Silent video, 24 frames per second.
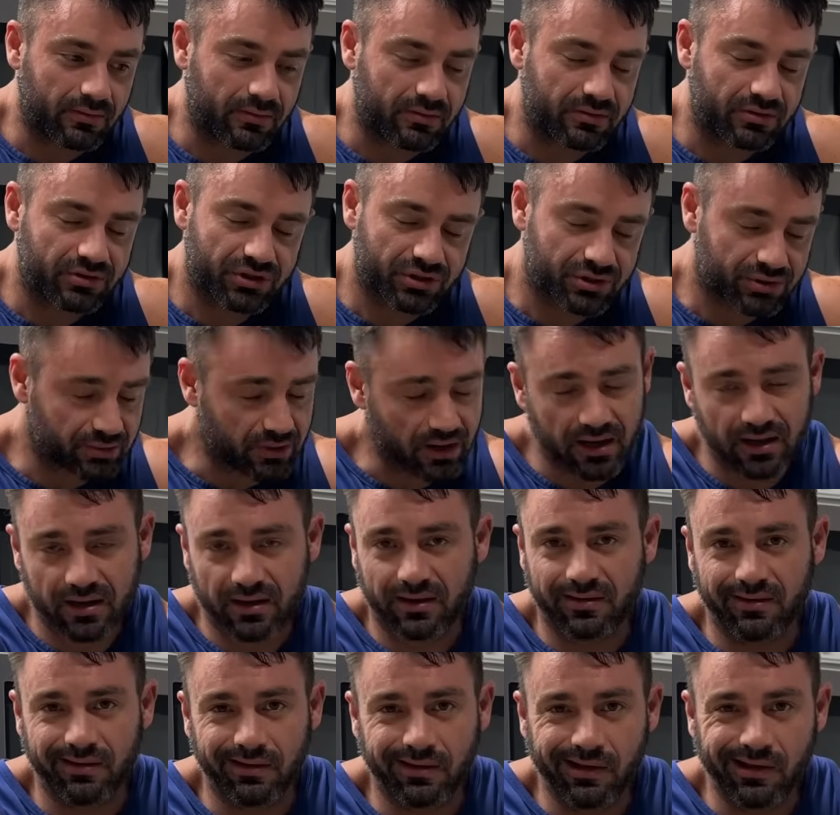
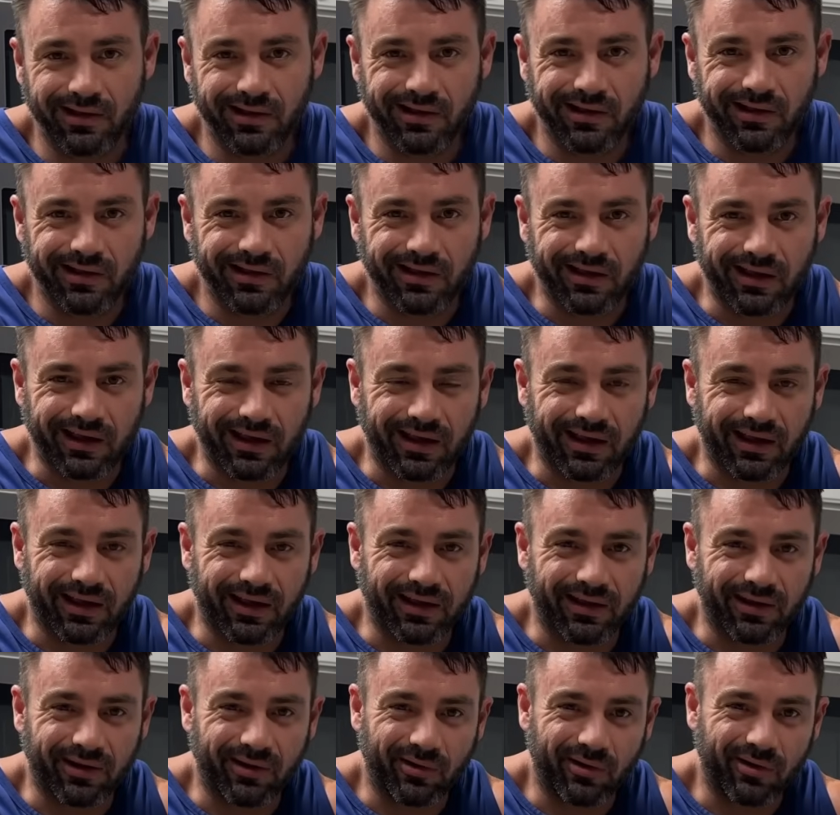shredded
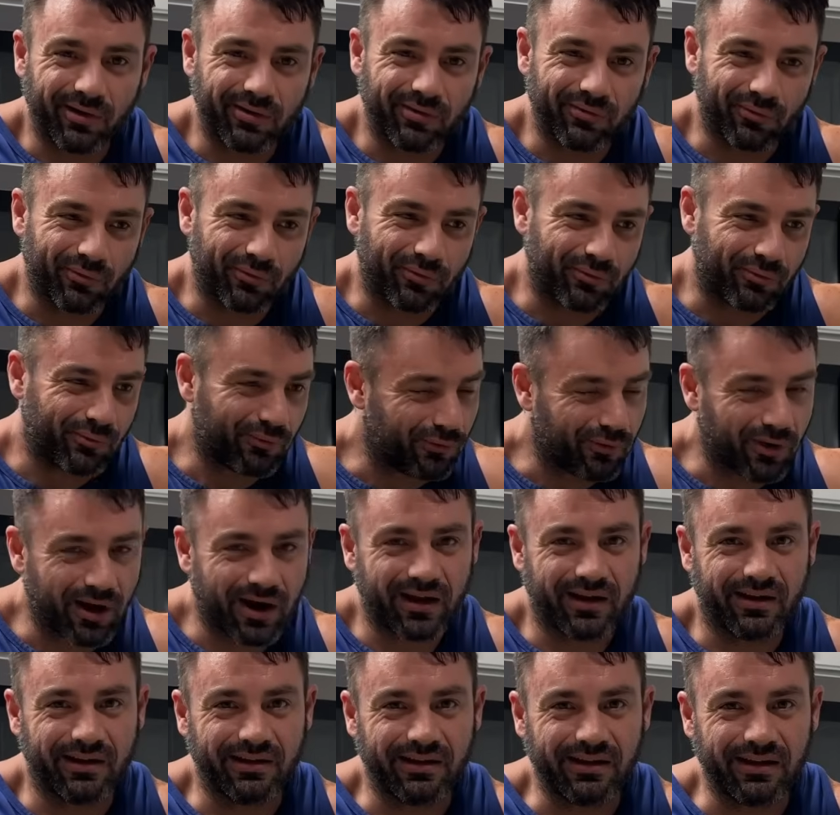and ready
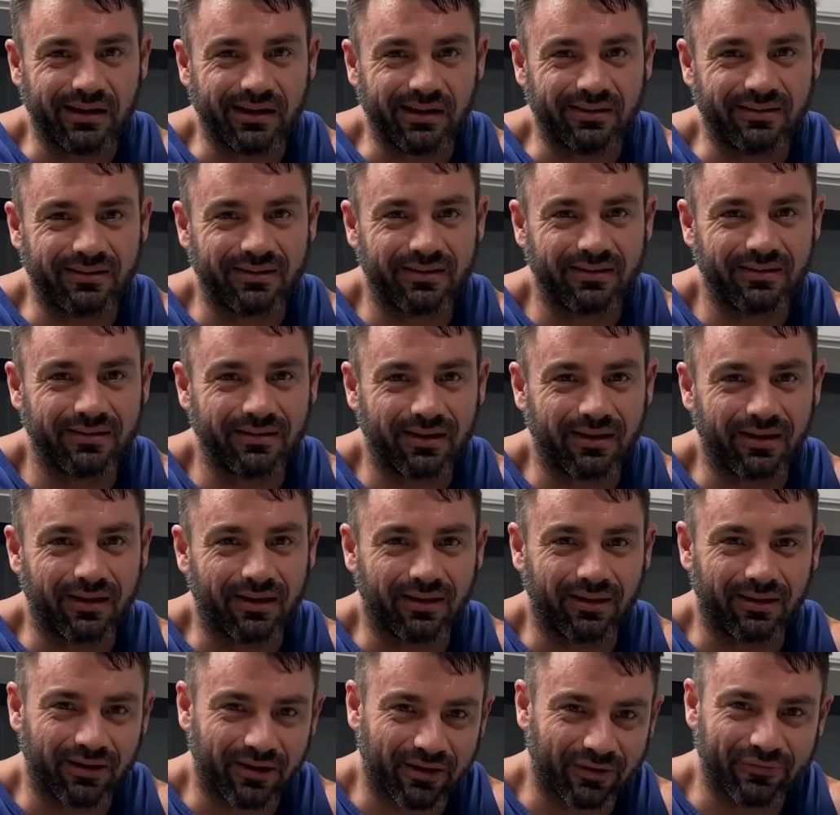to eat a
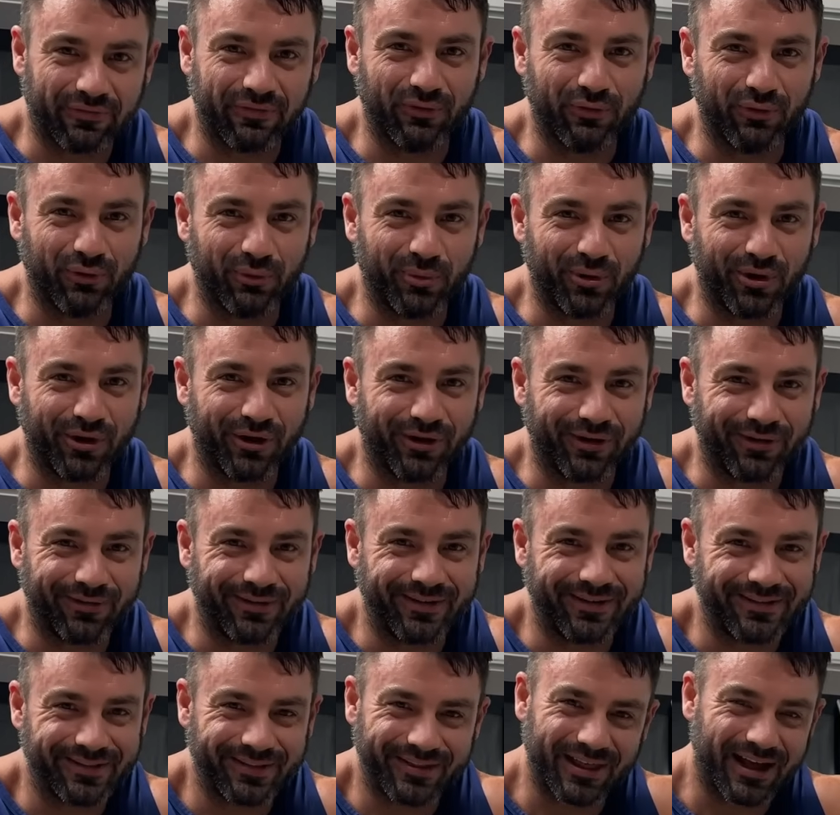lot of food tomorrow.
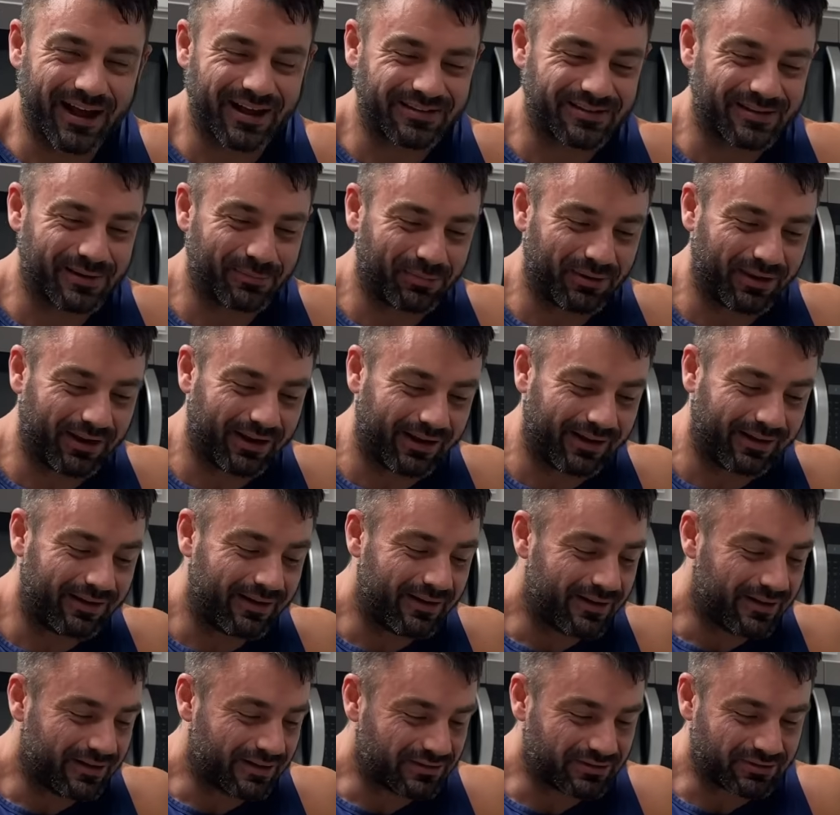That's the plan.
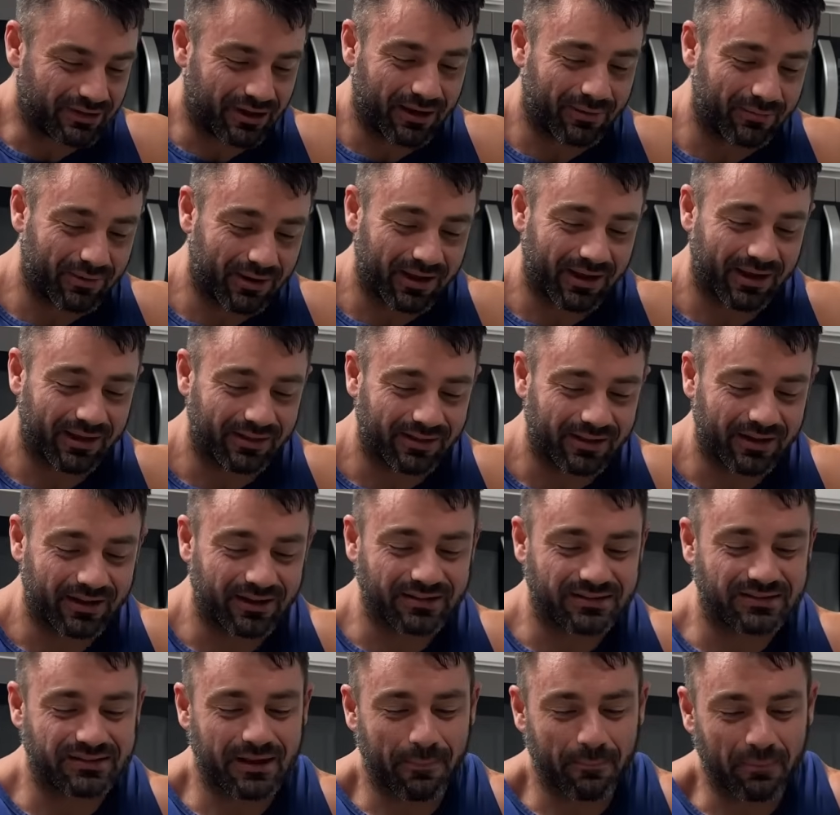So I'm going to eat
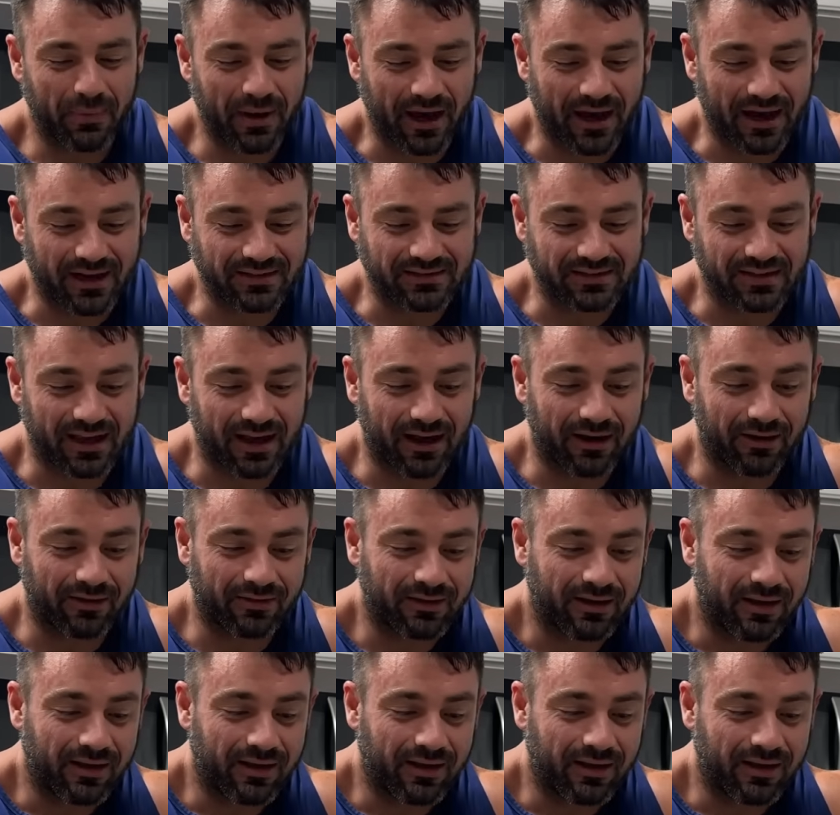this, pass out.